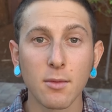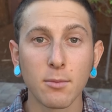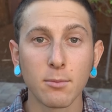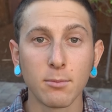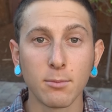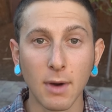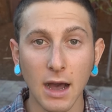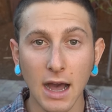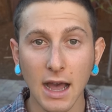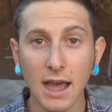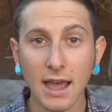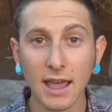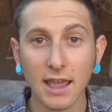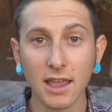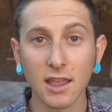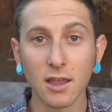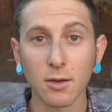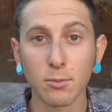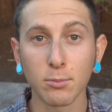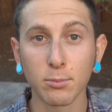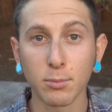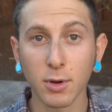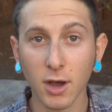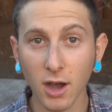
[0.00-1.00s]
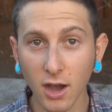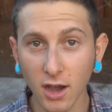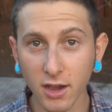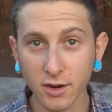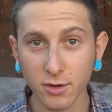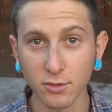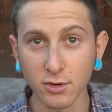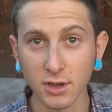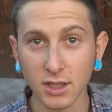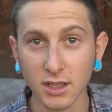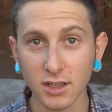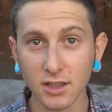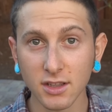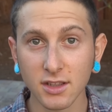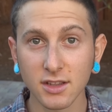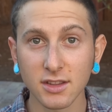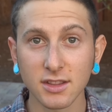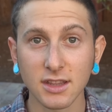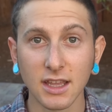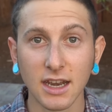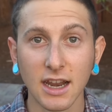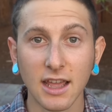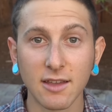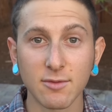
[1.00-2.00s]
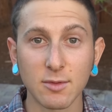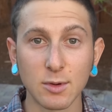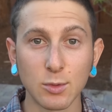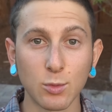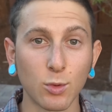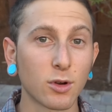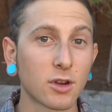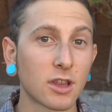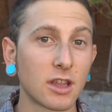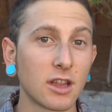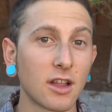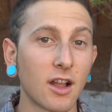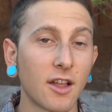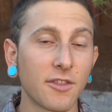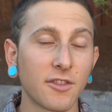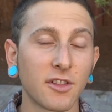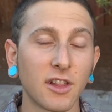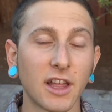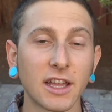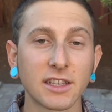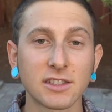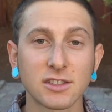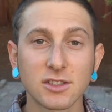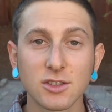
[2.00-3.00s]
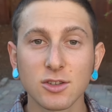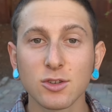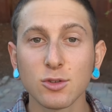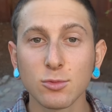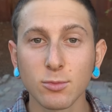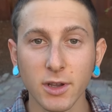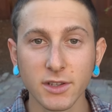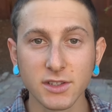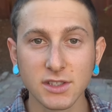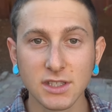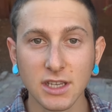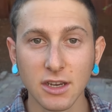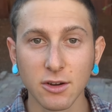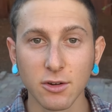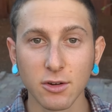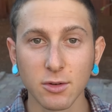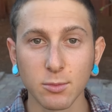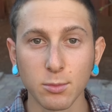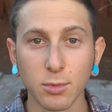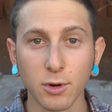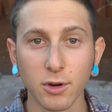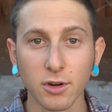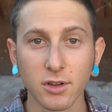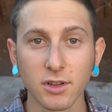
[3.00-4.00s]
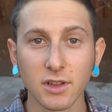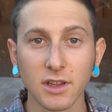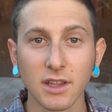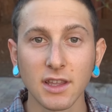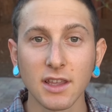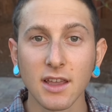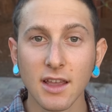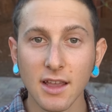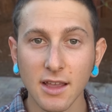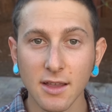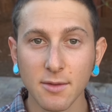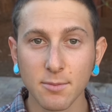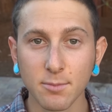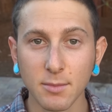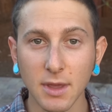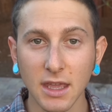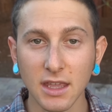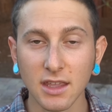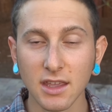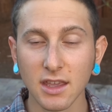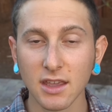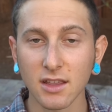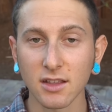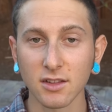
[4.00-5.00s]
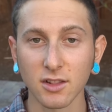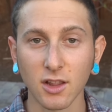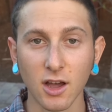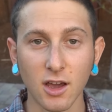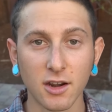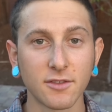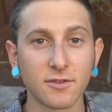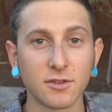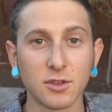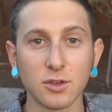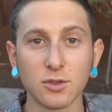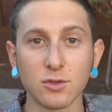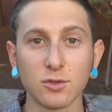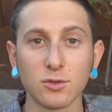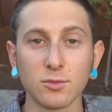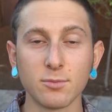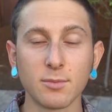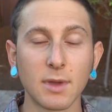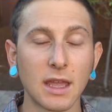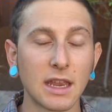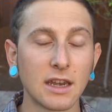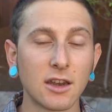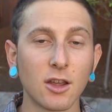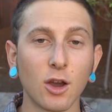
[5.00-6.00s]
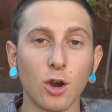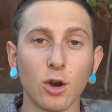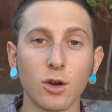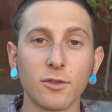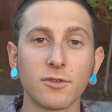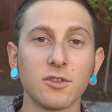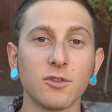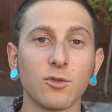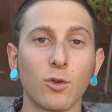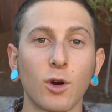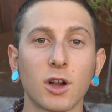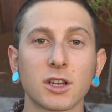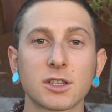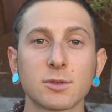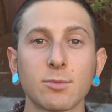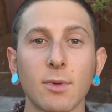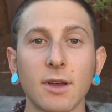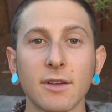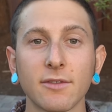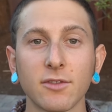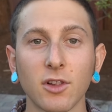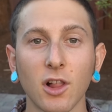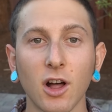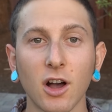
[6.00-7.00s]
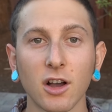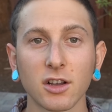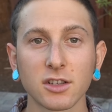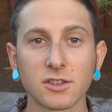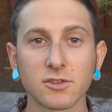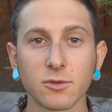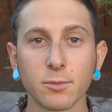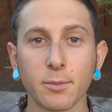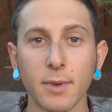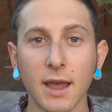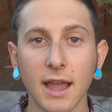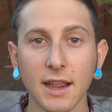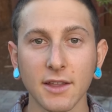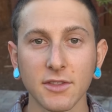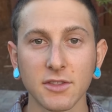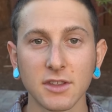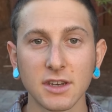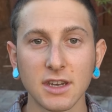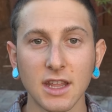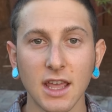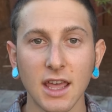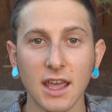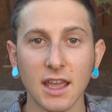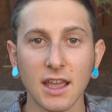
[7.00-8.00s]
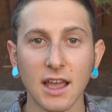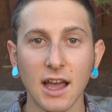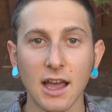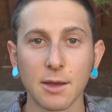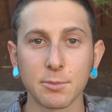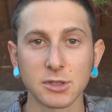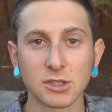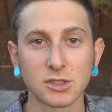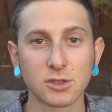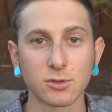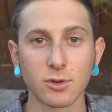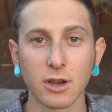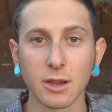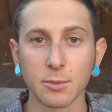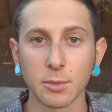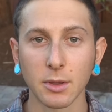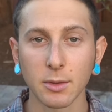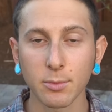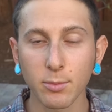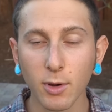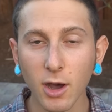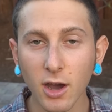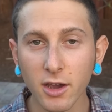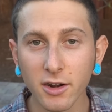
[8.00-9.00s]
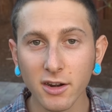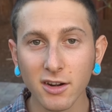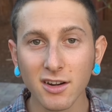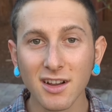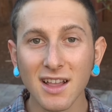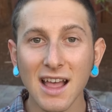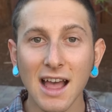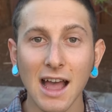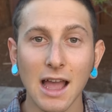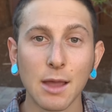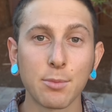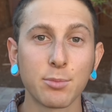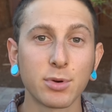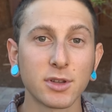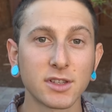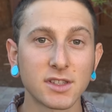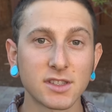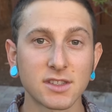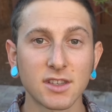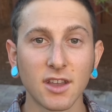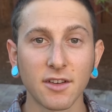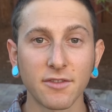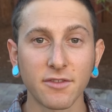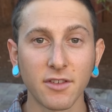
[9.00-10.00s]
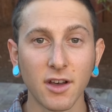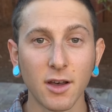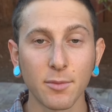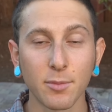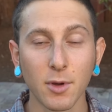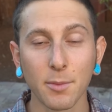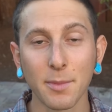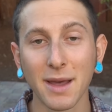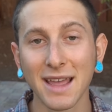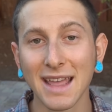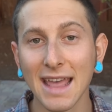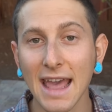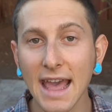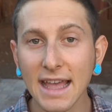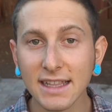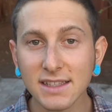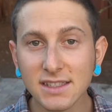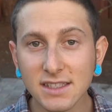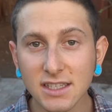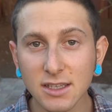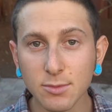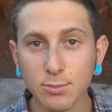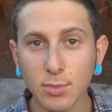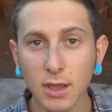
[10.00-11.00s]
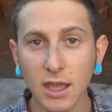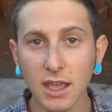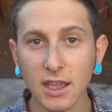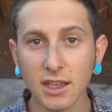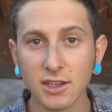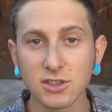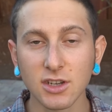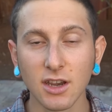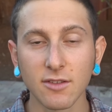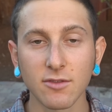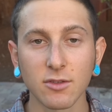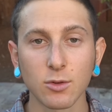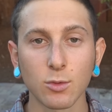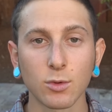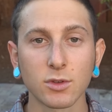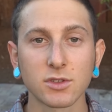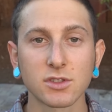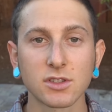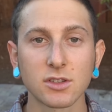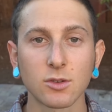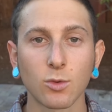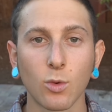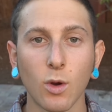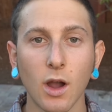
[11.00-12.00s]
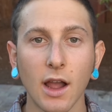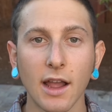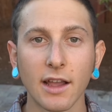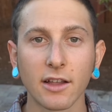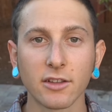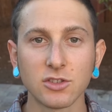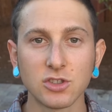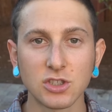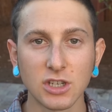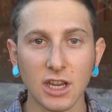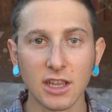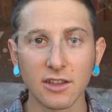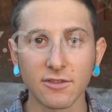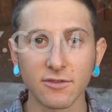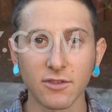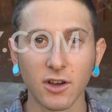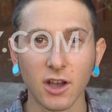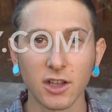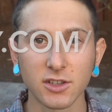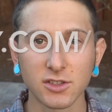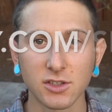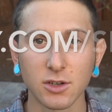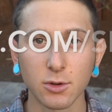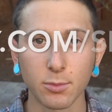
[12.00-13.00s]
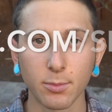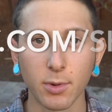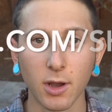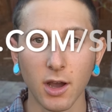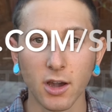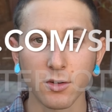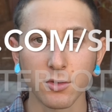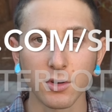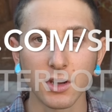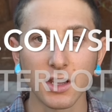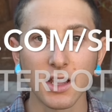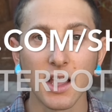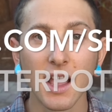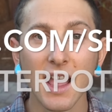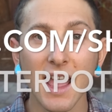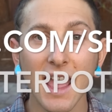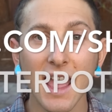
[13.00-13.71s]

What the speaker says: my pottery that I've been working on the last 2 months here in Berkeley making, a lot of you may know if you've watched my vlogs from back in the day, I'm a ceramic potter. I put stuff up on my Etsy page every once in a while, J. Foster Pottery,